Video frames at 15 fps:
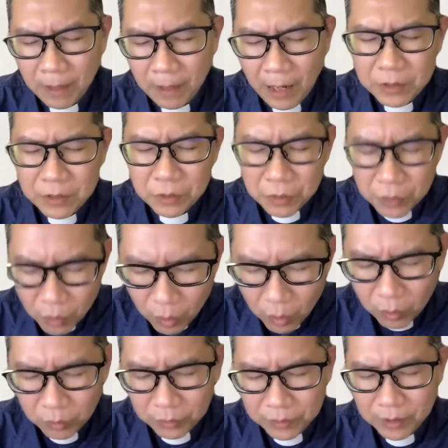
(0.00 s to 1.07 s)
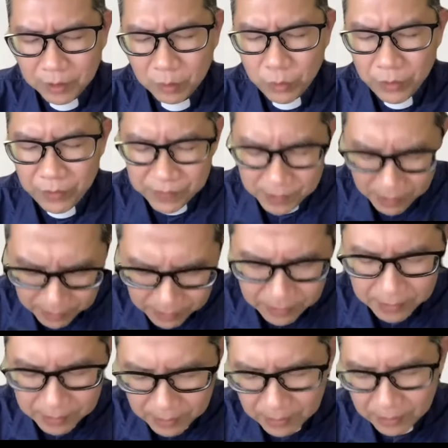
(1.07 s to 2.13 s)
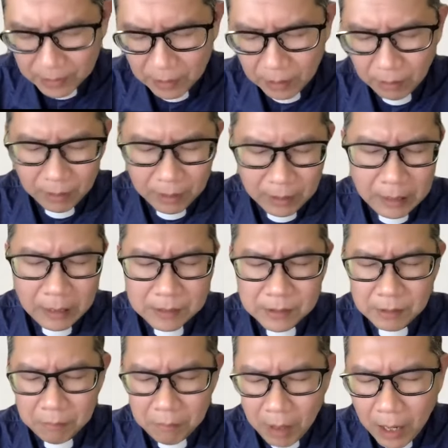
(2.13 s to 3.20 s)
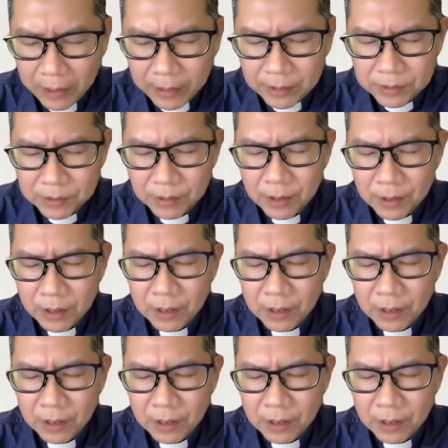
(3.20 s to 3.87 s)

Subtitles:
and to know with certainty in our hearts and minds